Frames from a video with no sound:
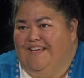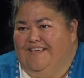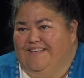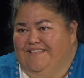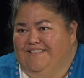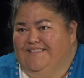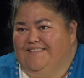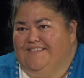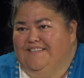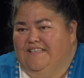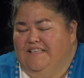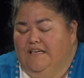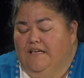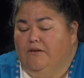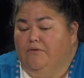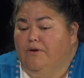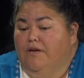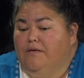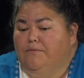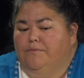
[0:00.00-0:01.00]
Yes,
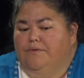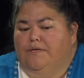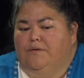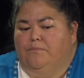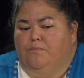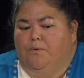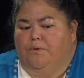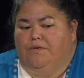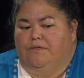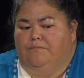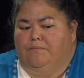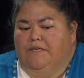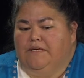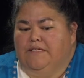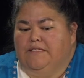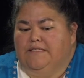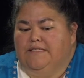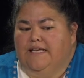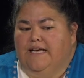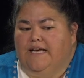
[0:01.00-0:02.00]
incredibly important
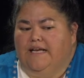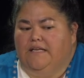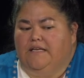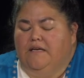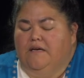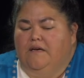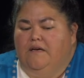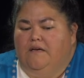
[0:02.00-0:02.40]
because that